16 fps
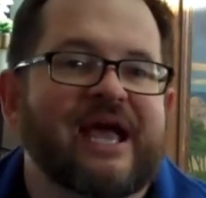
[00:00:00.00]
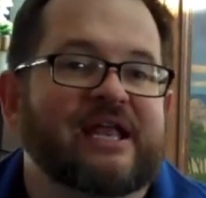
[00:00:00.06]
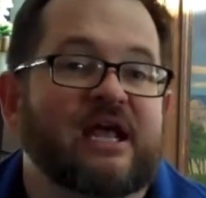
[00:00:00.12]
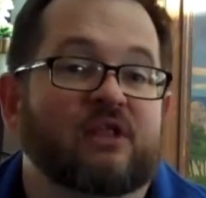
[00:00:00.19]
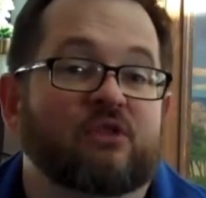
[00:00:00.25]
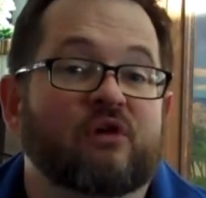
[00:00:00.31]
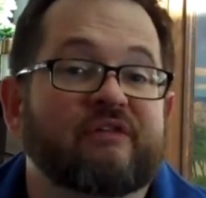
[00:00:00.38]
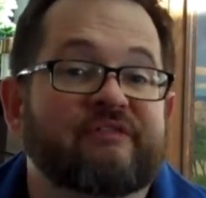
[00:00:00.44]
and
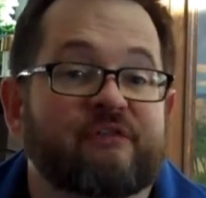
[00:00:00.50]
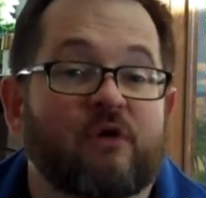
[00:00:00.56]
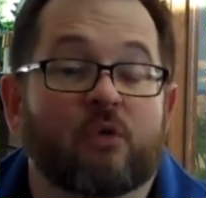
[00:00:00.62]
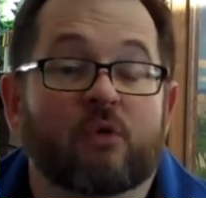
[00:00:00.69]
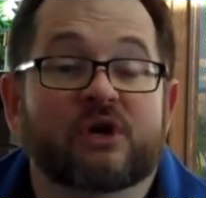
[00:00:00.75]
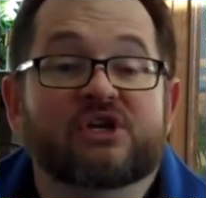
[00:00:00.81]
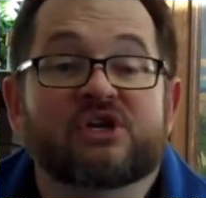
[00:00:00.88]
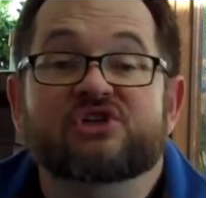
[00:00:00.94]
I look
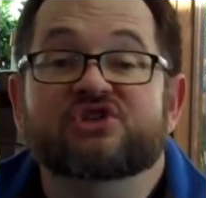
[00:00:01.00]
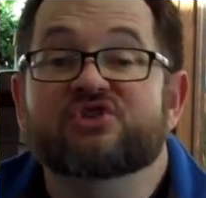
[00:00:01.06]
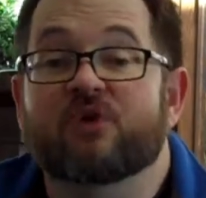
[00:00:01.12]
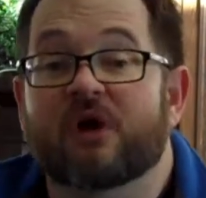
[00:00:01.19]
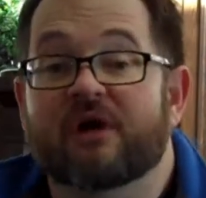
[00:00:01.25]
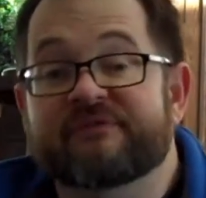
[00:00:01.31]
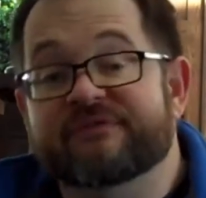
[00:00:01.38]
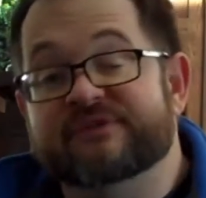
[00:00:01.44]
forward
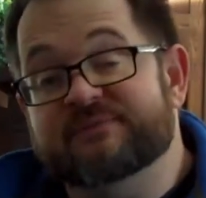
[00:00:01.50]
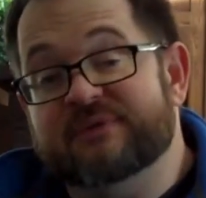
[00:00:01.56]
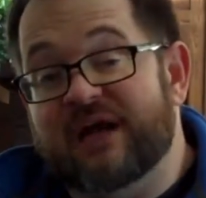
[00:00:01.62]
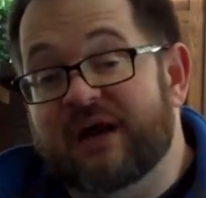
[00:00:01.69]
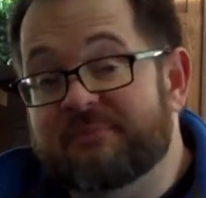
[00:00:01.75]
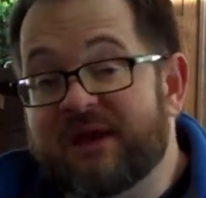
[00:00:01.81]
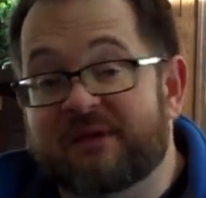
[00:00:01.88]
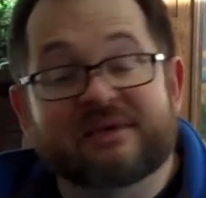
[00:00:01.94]
to our
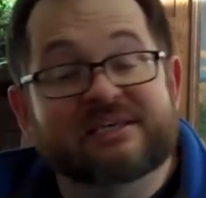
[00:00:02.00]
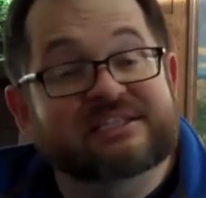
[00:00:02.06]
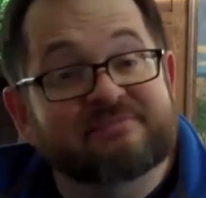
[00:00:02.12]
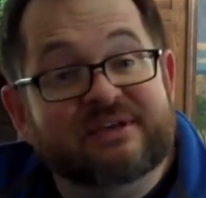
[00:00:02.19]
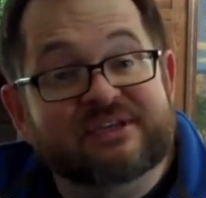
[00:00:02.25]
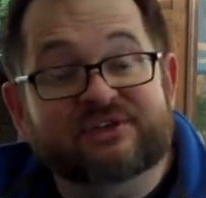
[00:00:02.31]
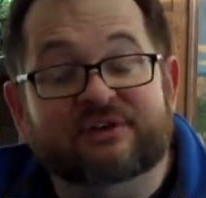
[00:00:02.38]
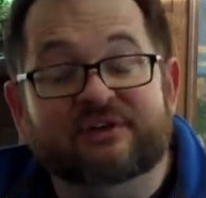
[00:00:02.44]
upcoming
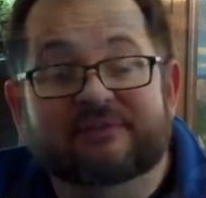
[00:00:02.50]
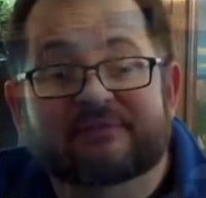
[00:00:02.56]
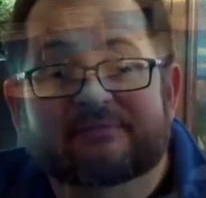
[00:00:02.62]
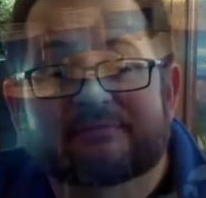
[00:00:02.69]
semester.